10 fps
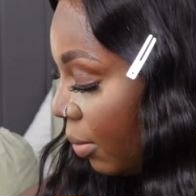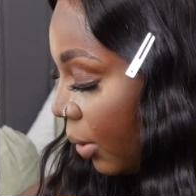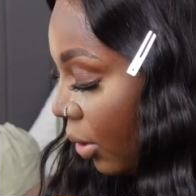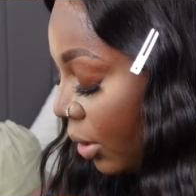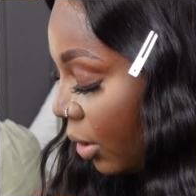
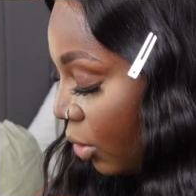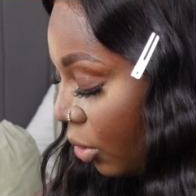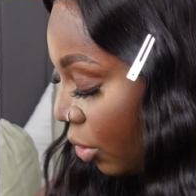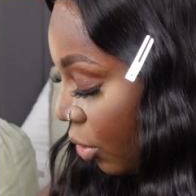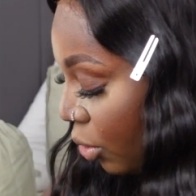Because it's
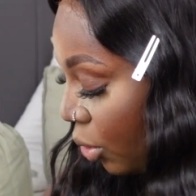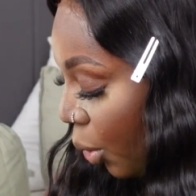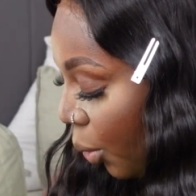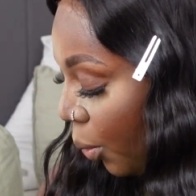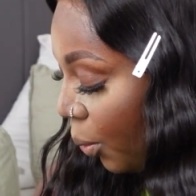just
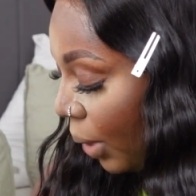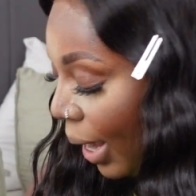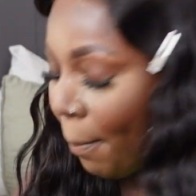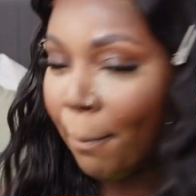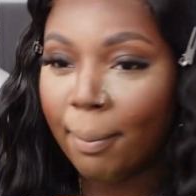so
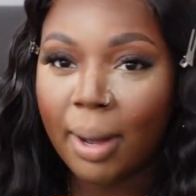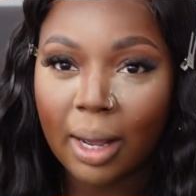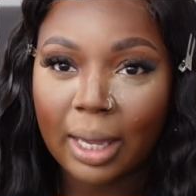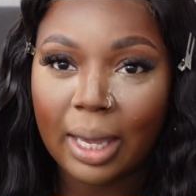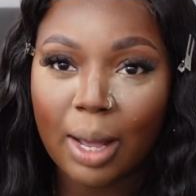like
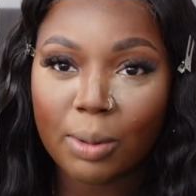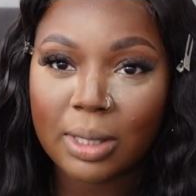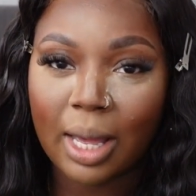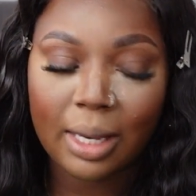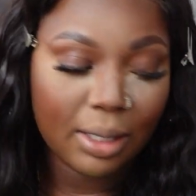muggy
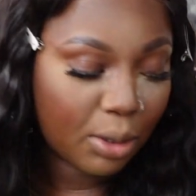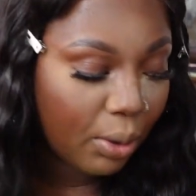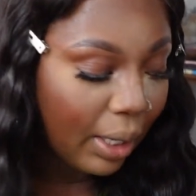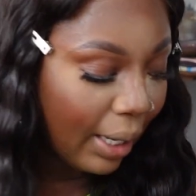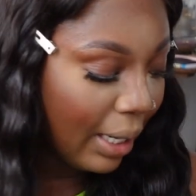outside. It's not
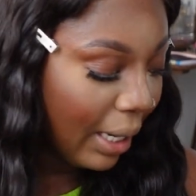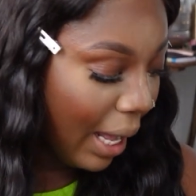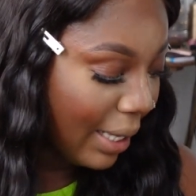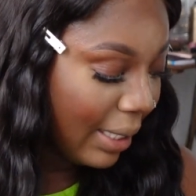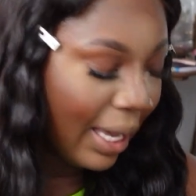like a
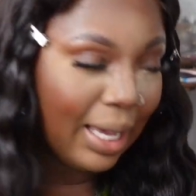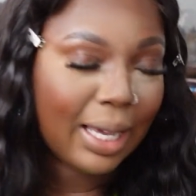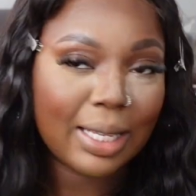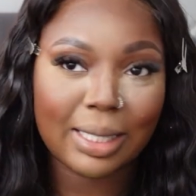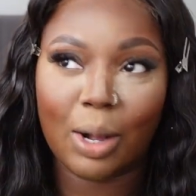nice
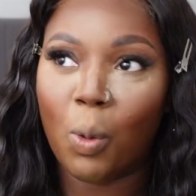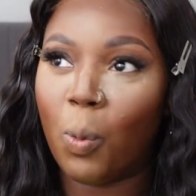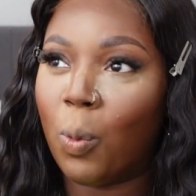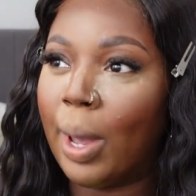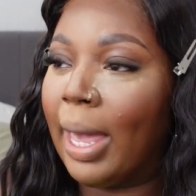heat, it's like a
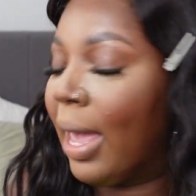wet,